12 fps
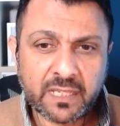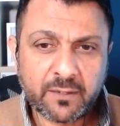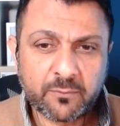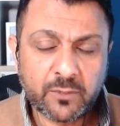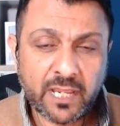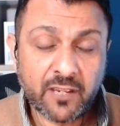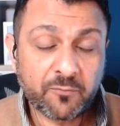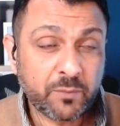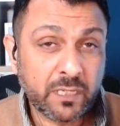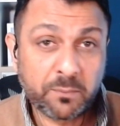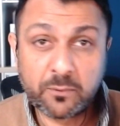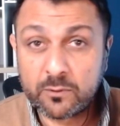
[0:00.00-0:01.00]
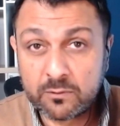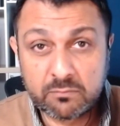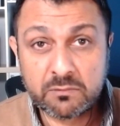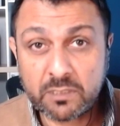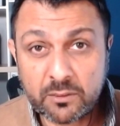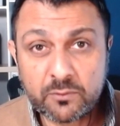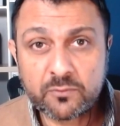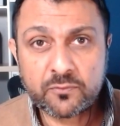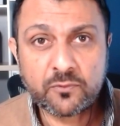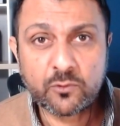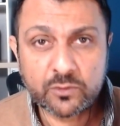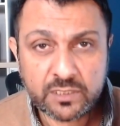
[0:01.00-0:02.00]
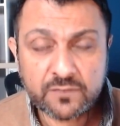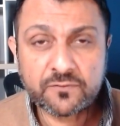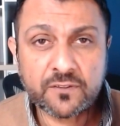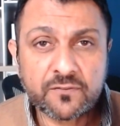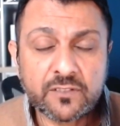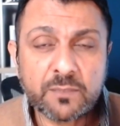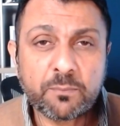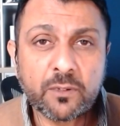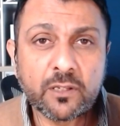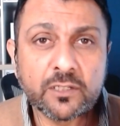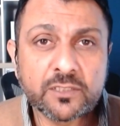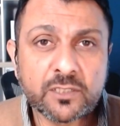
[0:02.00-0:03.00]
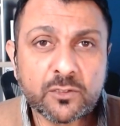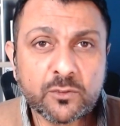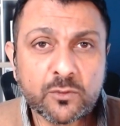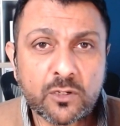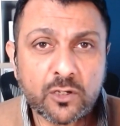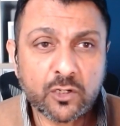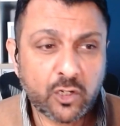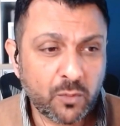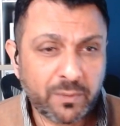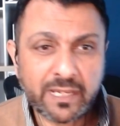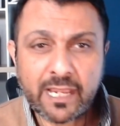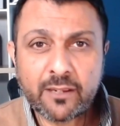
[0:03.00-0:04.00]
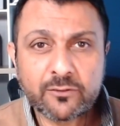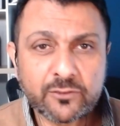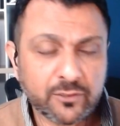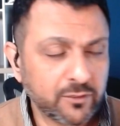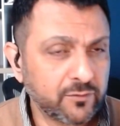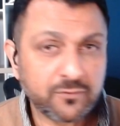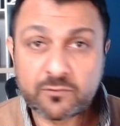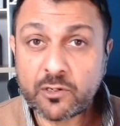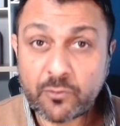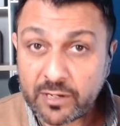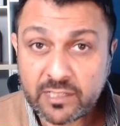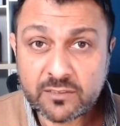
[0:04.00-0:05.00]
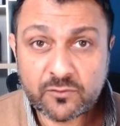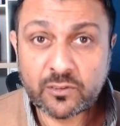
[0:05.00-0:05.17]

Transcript: And we have people, 40, 50 plus who are coming out of careers.